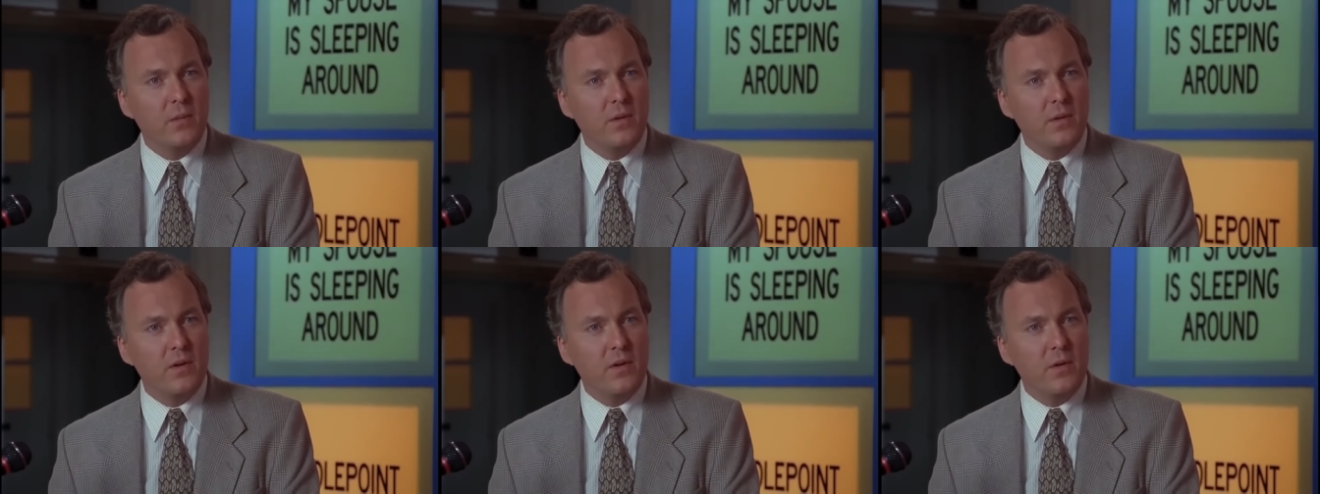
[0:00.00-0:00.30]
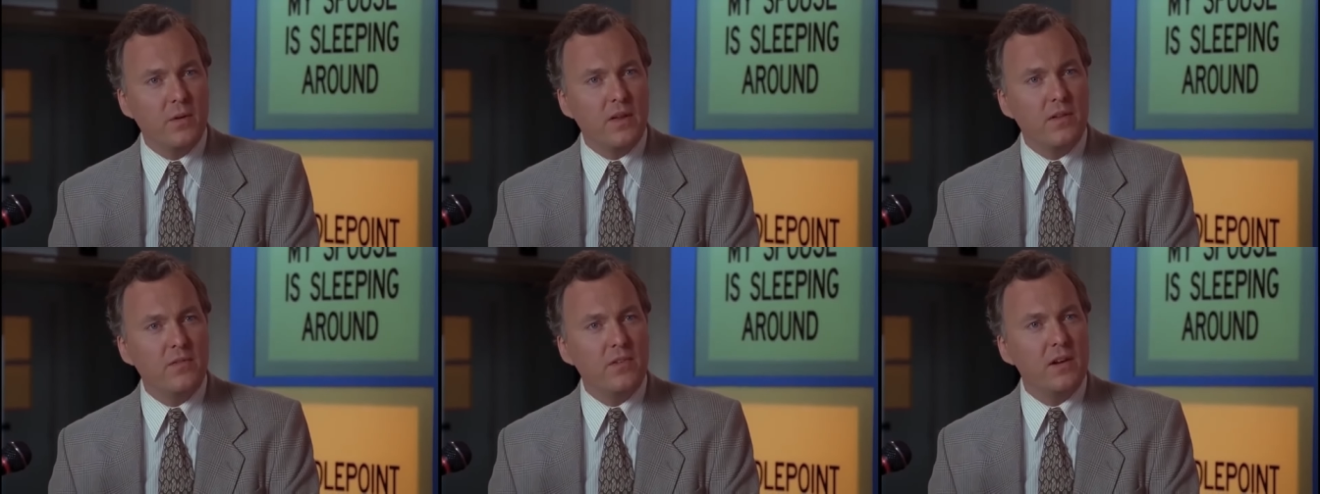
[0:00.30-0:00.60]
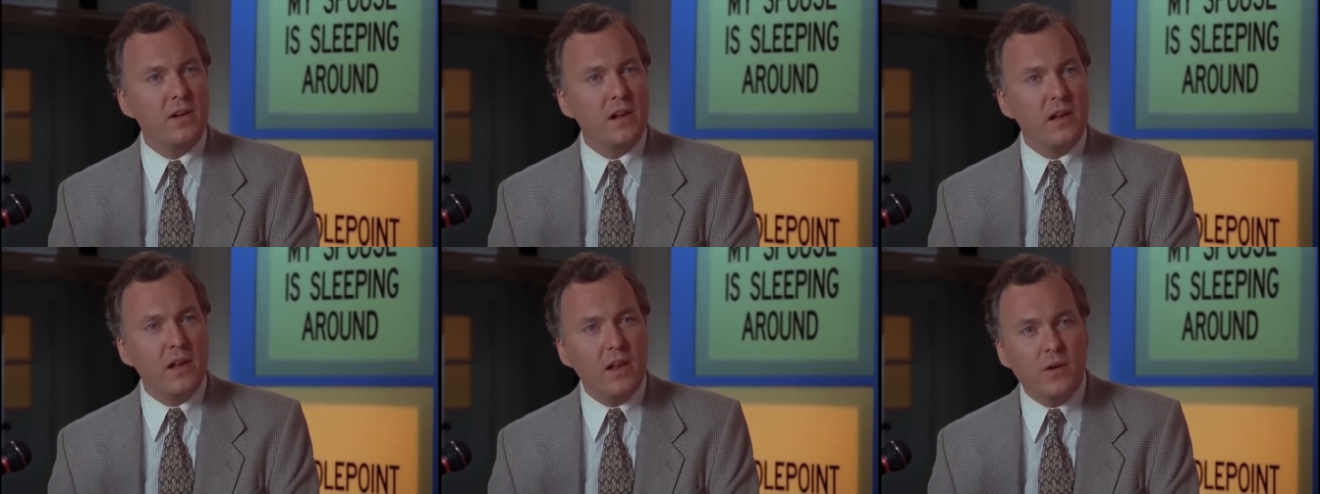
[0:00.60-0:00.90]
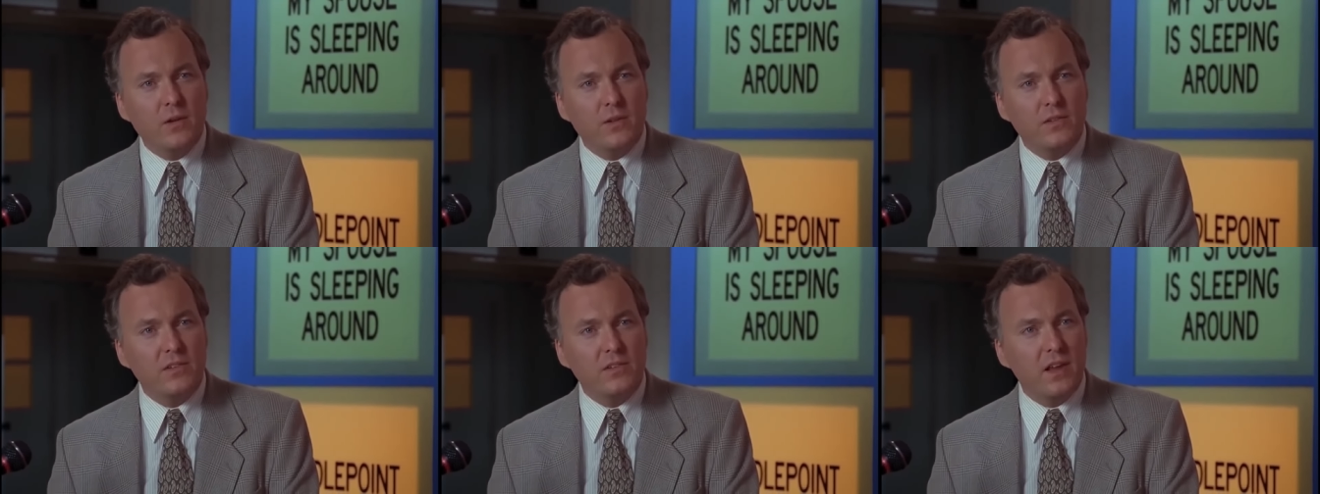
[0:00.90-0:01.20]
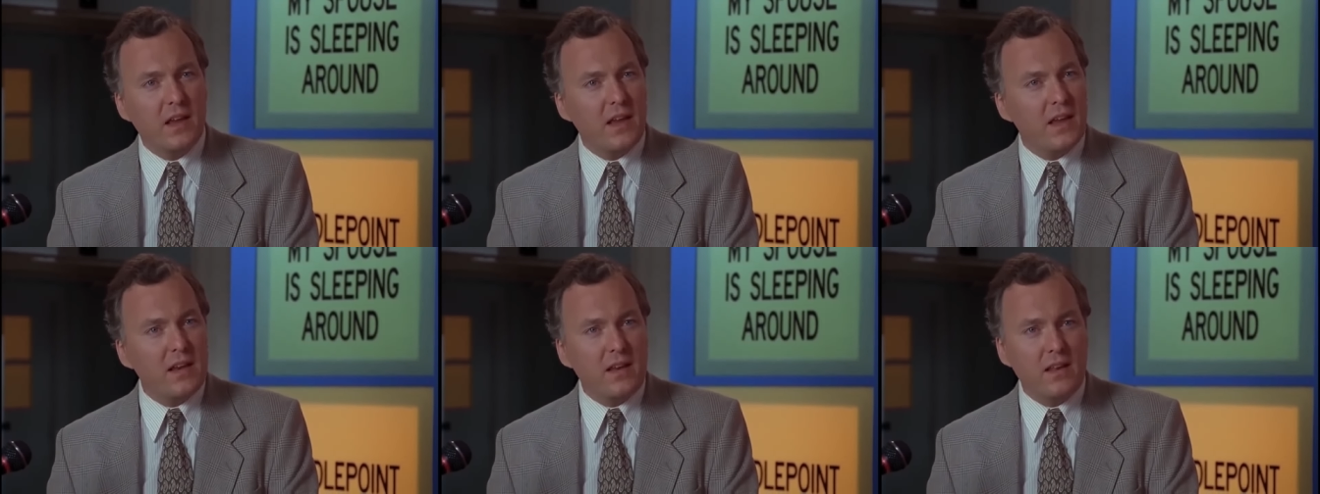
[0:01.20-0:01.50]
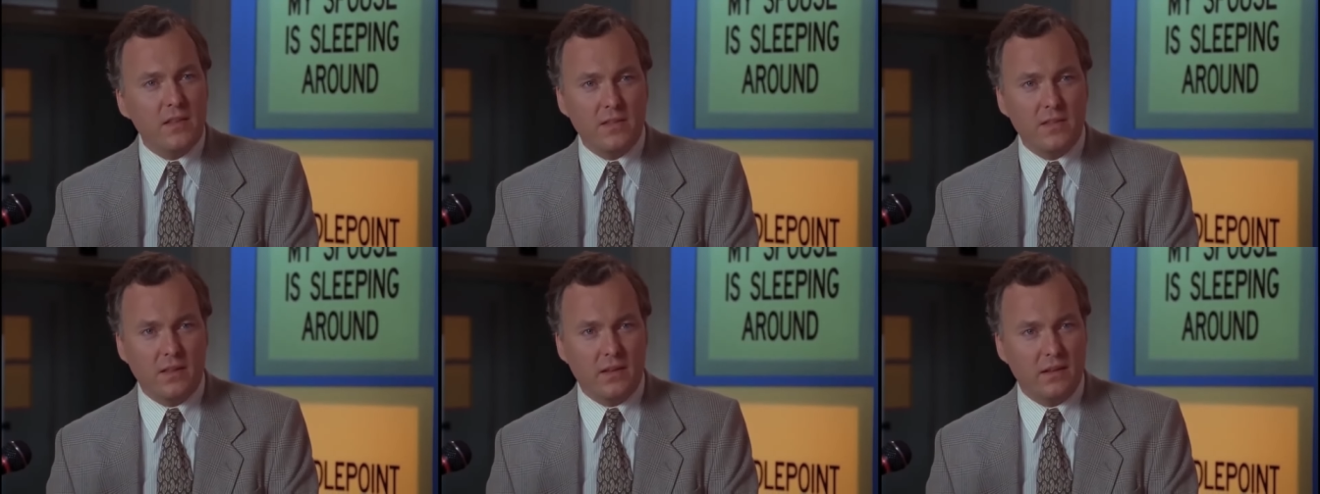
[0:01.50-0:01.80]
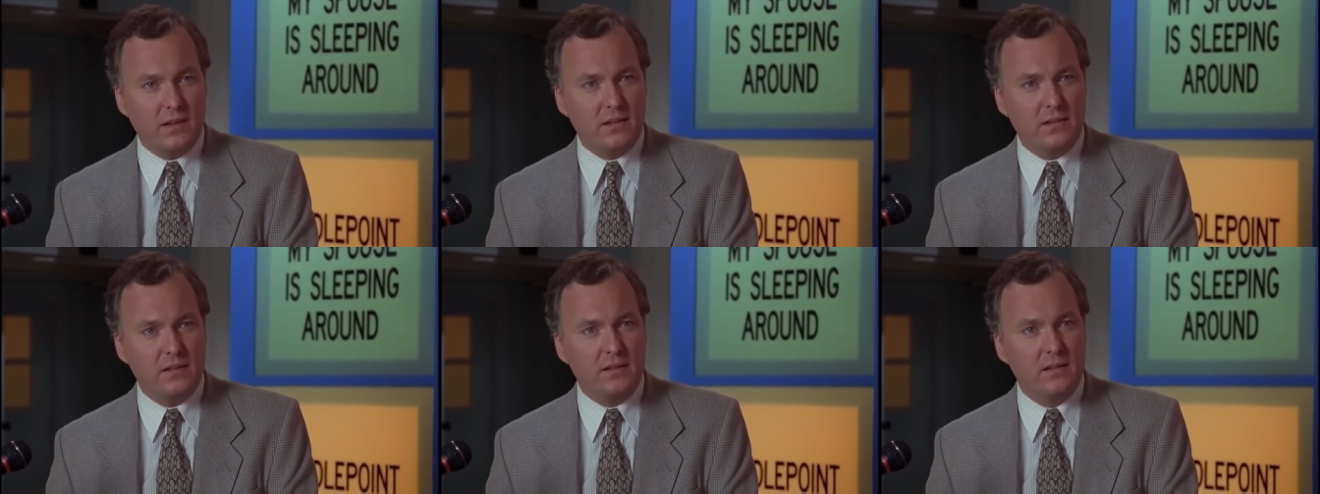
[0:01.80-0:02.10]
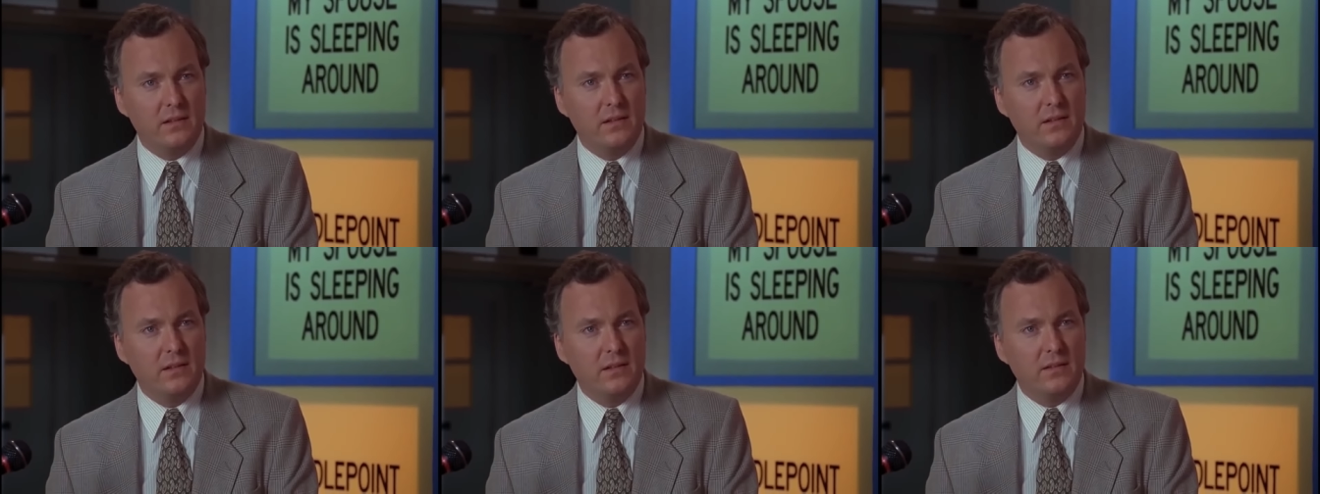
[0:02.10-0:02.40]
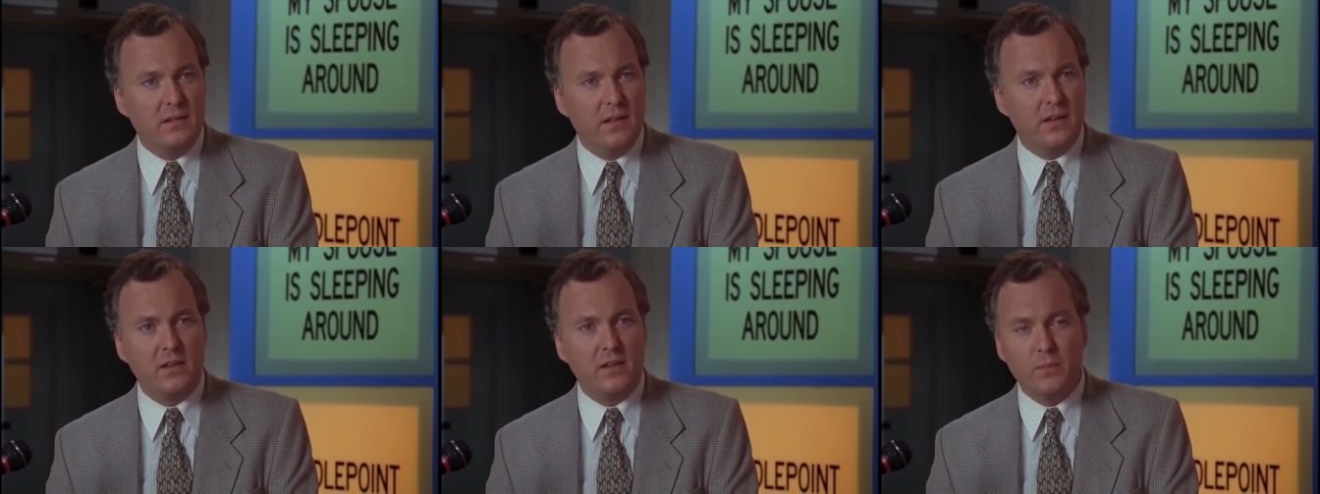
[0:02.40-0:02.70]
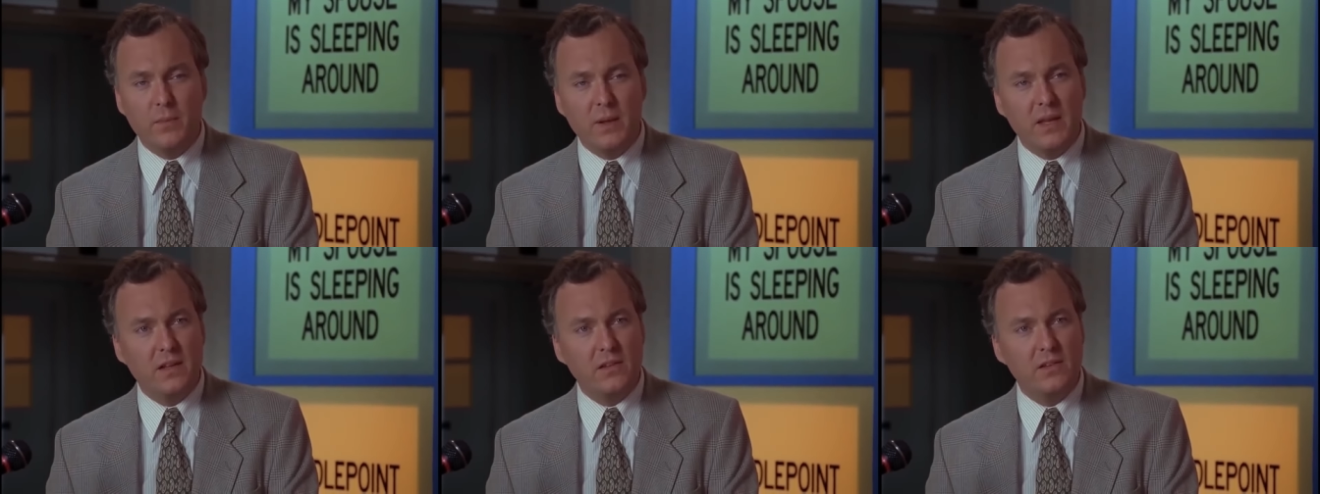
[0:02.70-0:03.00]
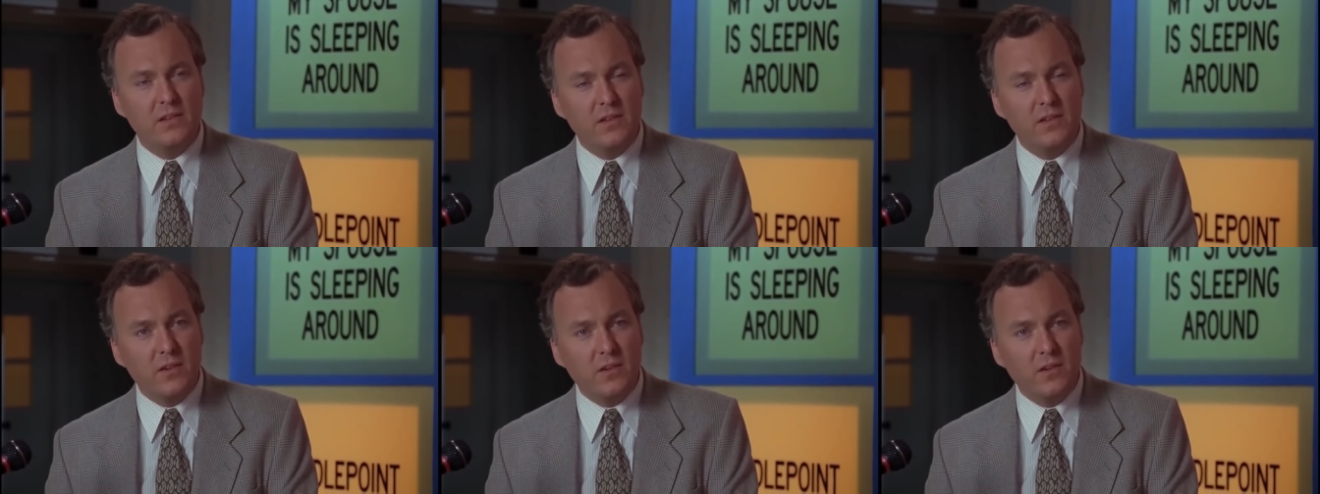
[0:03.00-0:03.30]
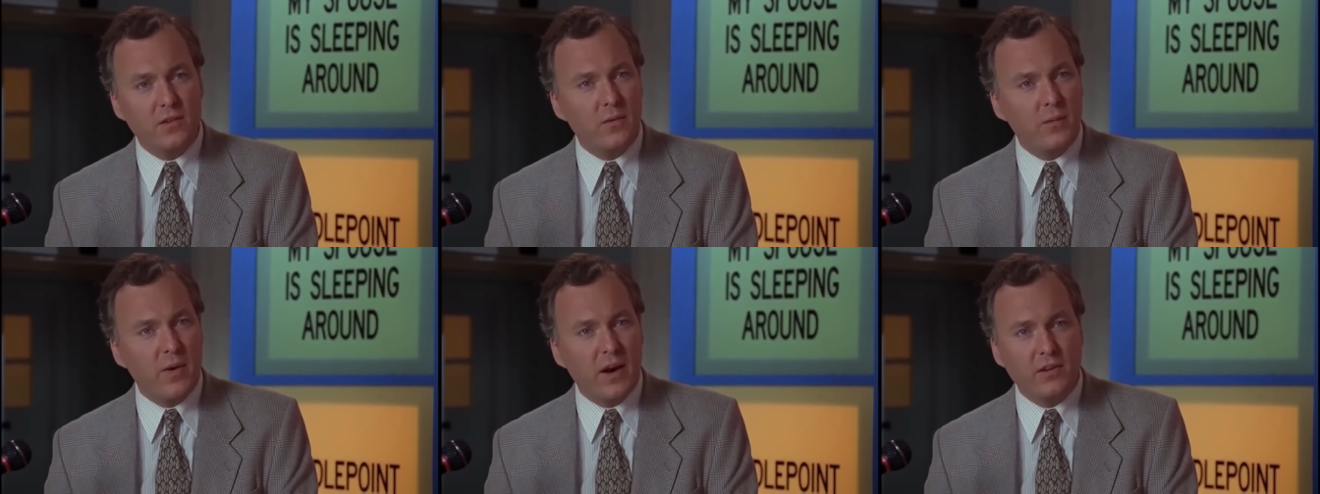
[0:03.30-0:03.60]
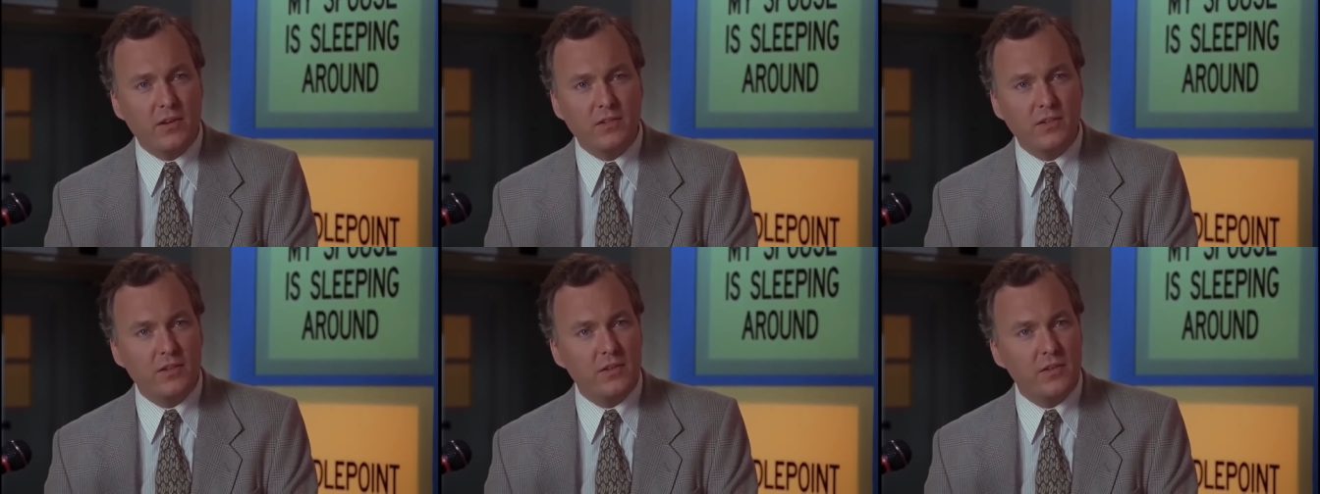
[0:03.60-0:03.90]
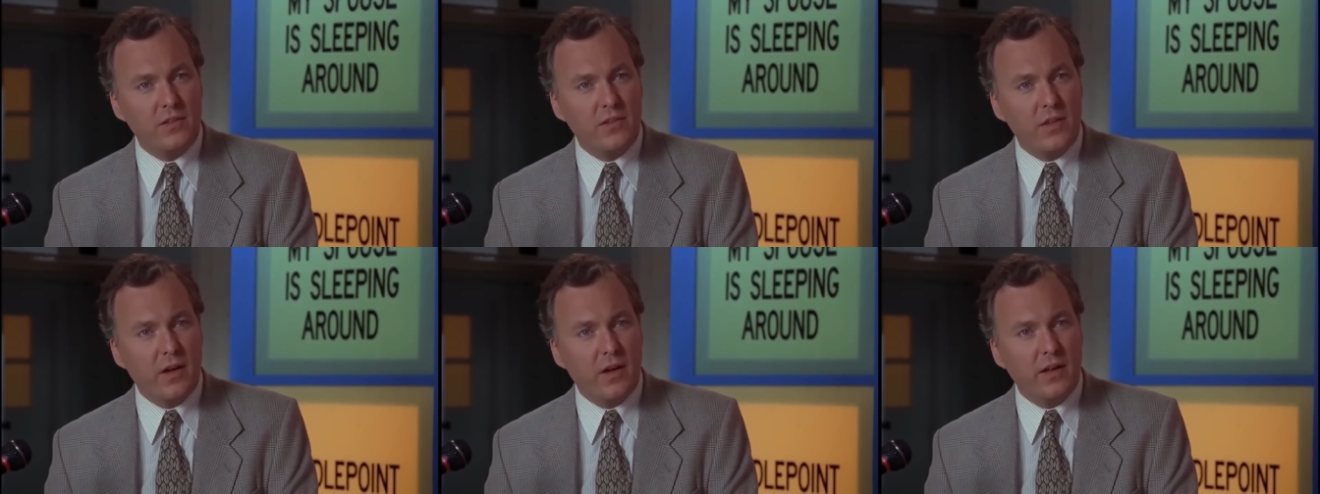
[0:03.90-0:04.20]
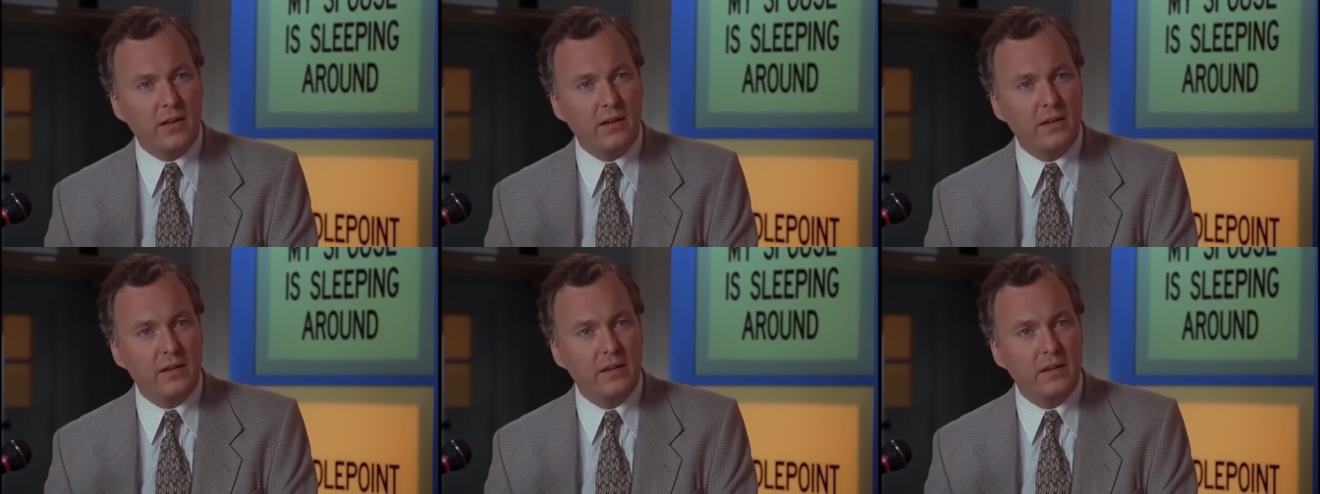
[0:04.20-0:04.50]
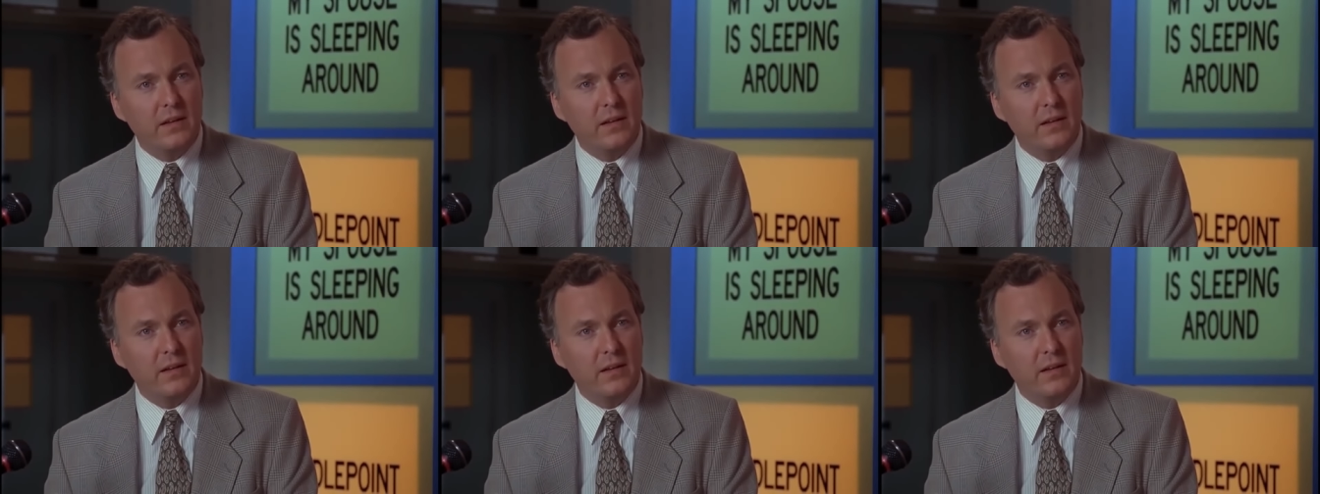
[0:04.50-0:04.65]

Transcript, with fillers: were you even close to anything that could be considered a rational thought?